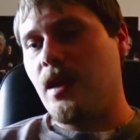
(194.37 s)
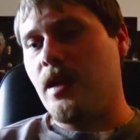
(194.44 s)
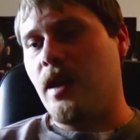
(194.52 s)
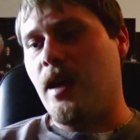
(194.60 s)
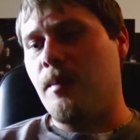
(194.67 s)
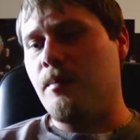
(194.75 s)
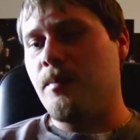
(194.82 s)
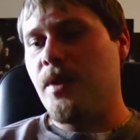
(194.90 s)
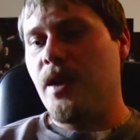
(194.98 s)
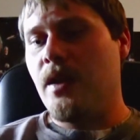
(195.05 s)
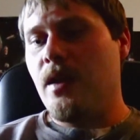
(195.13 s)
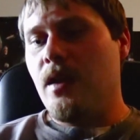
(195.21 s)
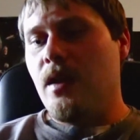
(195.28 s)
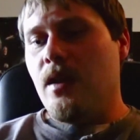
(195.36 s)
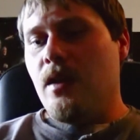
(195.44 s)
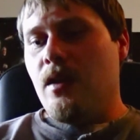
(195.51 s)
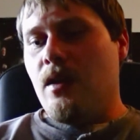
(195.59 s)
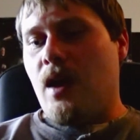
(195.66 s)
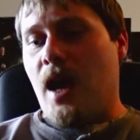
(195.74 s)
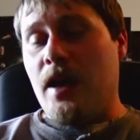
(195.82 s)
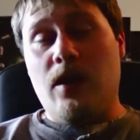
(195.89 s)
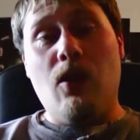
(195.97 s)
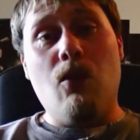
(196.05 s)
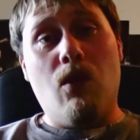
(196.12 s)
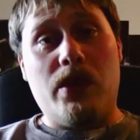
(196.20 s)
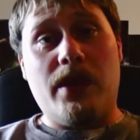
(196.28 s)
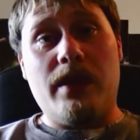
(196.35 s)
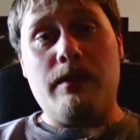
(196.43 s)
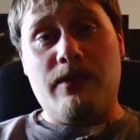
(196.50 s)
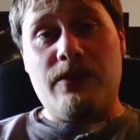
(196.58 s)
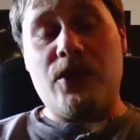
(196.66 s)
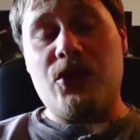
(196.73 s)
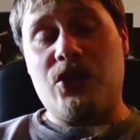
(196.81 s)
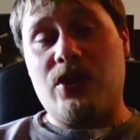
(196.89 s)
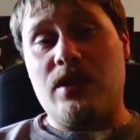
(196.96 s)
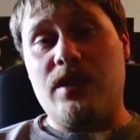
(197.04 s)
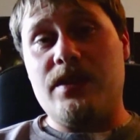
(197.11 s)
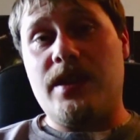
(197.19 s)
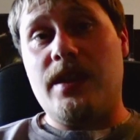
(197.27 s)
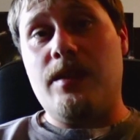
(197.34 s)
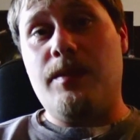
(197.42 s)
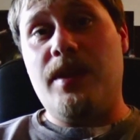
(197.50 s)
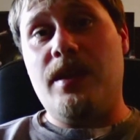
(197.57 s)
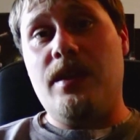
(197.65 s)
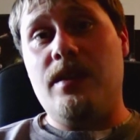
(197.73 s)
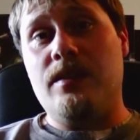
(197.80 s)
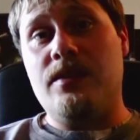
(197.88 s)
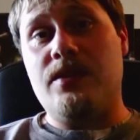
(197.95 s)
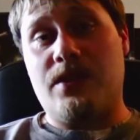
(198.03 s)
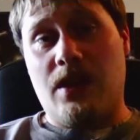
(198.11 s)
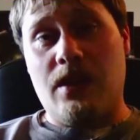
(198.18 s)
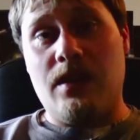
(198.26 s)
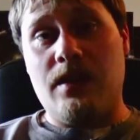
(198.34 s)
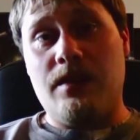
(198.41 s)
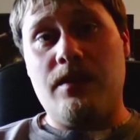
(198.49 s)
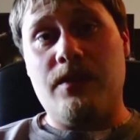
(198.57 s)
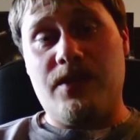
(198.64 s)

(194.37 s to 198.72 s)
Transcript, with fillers: Um, I know one of them for sure is going to be start